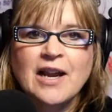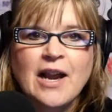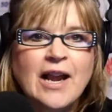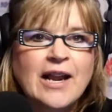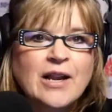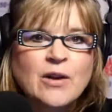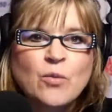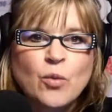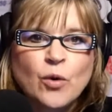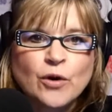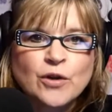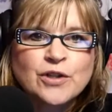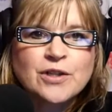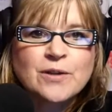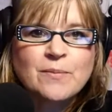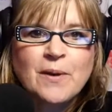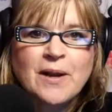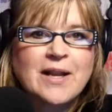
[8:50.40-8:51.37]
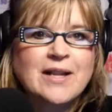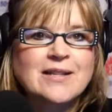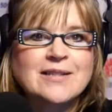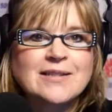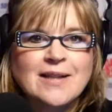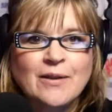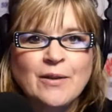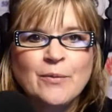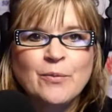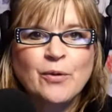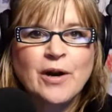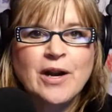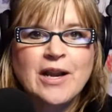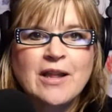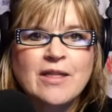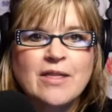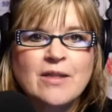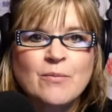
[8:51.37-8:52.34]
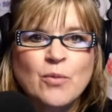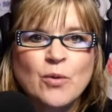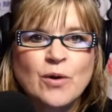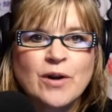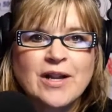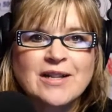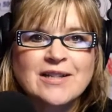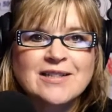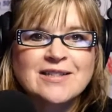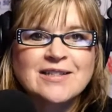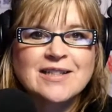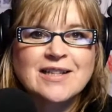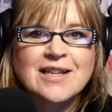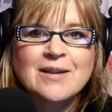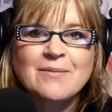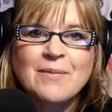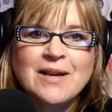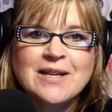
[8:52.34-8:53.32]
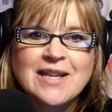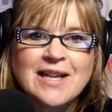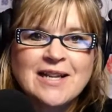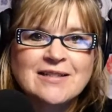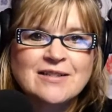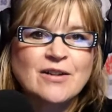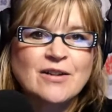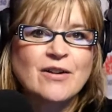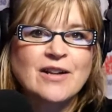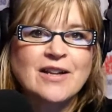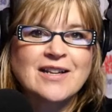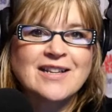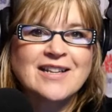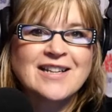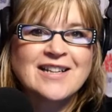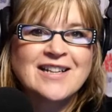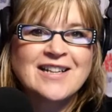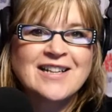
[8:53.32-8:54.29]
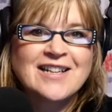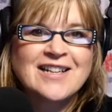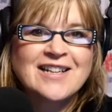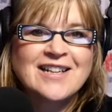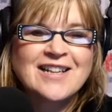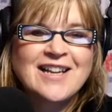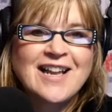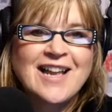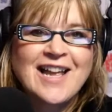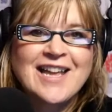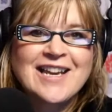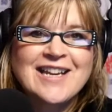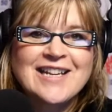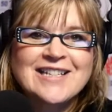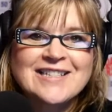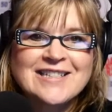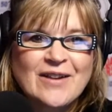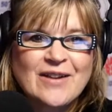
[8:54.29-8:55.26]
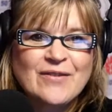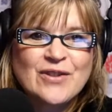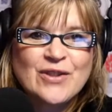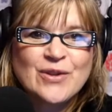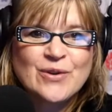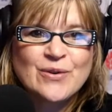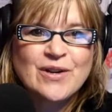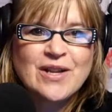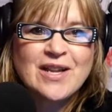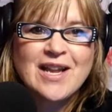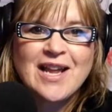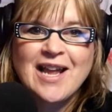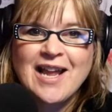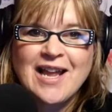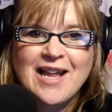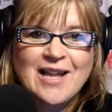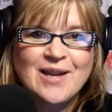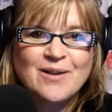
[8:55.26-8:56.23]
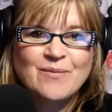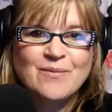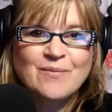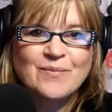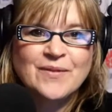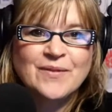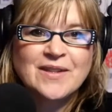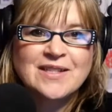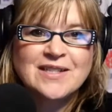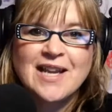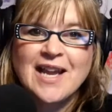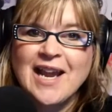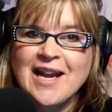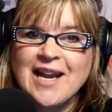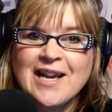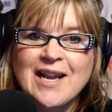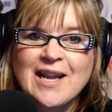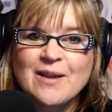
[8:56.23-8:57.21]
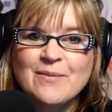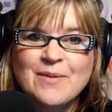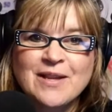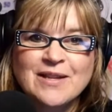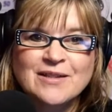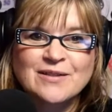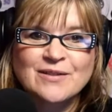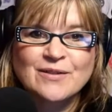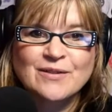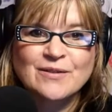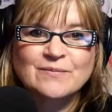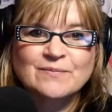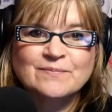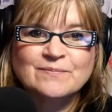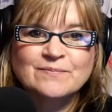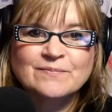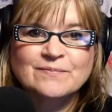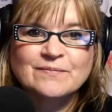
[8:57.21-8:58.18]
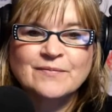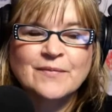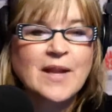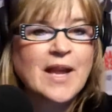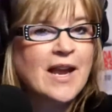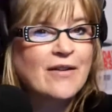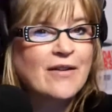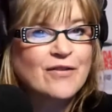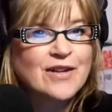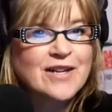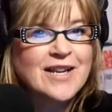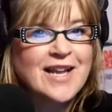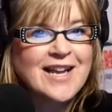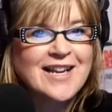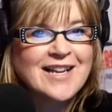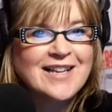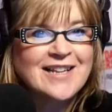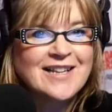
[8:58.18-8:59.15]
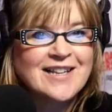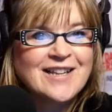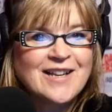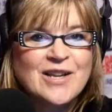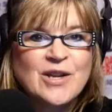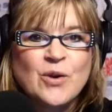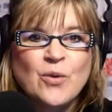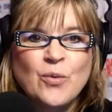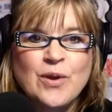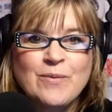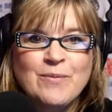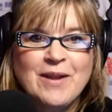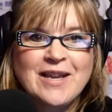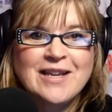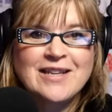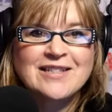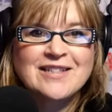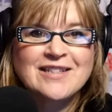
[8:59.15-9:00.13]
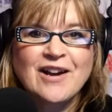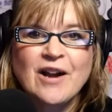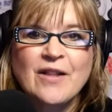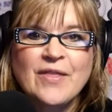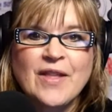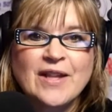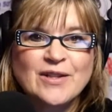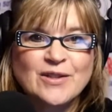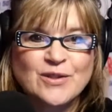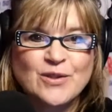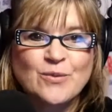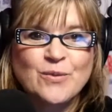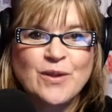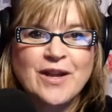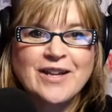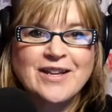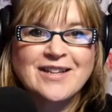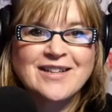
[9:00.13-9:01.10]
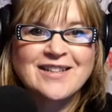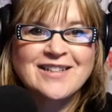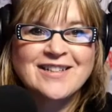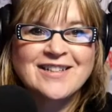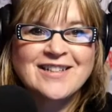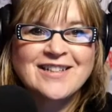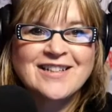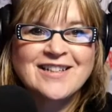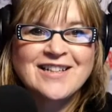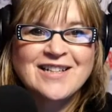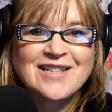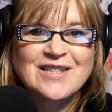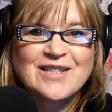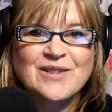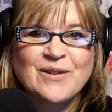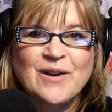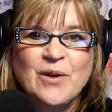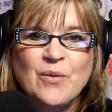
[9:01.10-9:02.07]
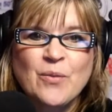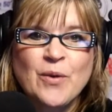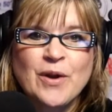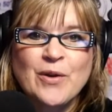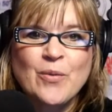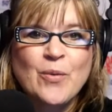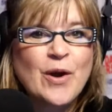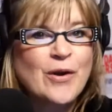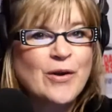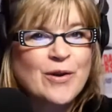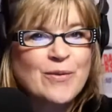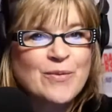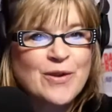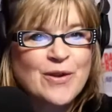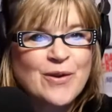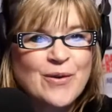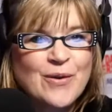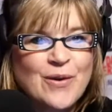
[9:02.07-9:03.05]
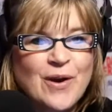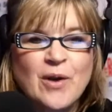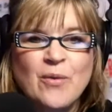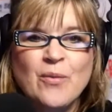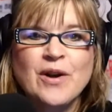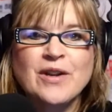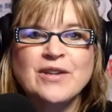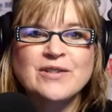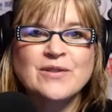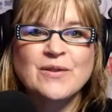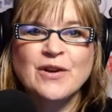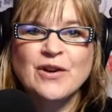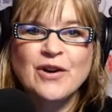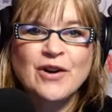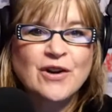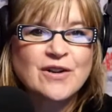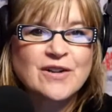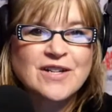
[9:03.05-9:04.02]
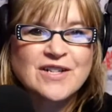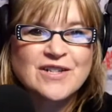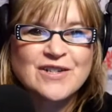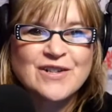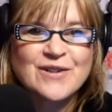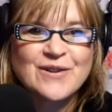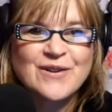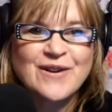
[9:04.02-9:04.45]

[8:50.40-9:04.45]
worship, I can celebrate in the mornings to get my day started. And at 7:30 a.m. to 8 a.m. Eastern, every day, we meet on that Zoom line. So I want to welcome you. I want to encourage you